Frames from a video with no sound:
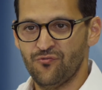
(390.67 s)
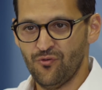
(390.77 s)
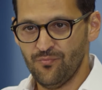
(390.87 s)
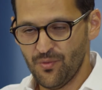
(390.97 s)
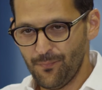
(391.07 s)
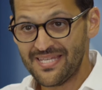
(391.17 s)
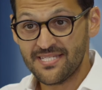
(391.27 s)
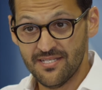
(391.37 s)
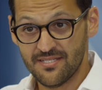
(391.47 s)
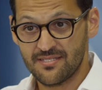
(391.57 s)
from the
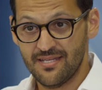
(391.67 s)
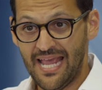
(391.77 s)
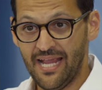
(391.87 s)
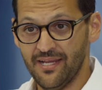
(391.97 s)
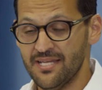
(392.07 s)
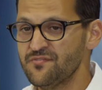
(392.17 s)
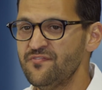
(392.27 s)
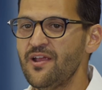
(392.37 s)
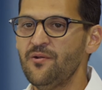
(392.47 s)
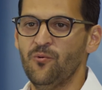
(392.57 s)
business angle is
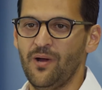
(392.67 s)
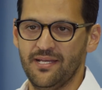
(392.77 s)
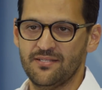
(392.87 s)
very wide,